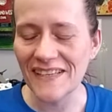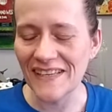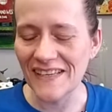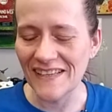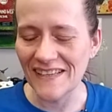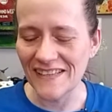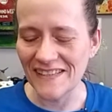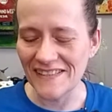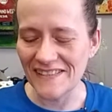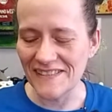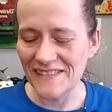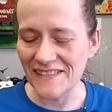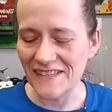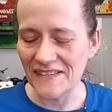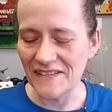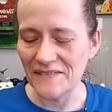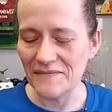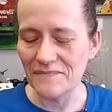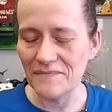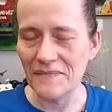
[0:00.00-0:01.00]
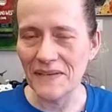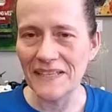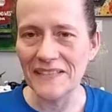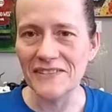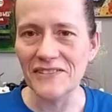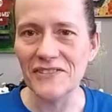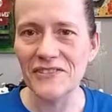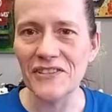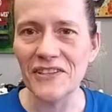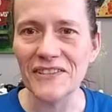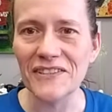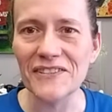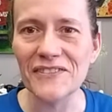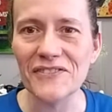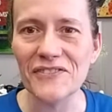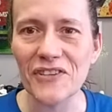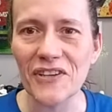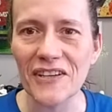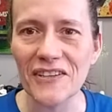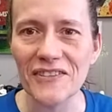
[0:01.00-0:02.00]
and um, my
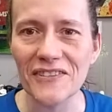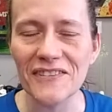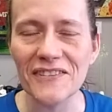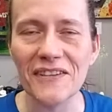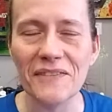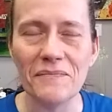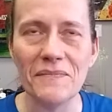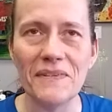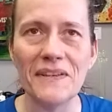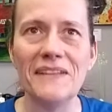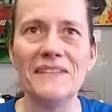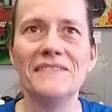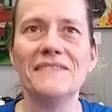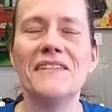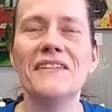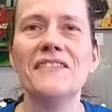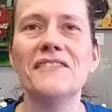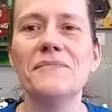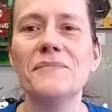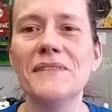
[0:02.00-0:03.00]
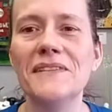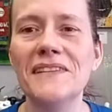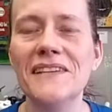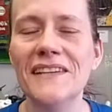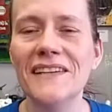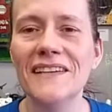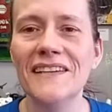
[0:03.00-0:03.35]
youngest daughter and my husband,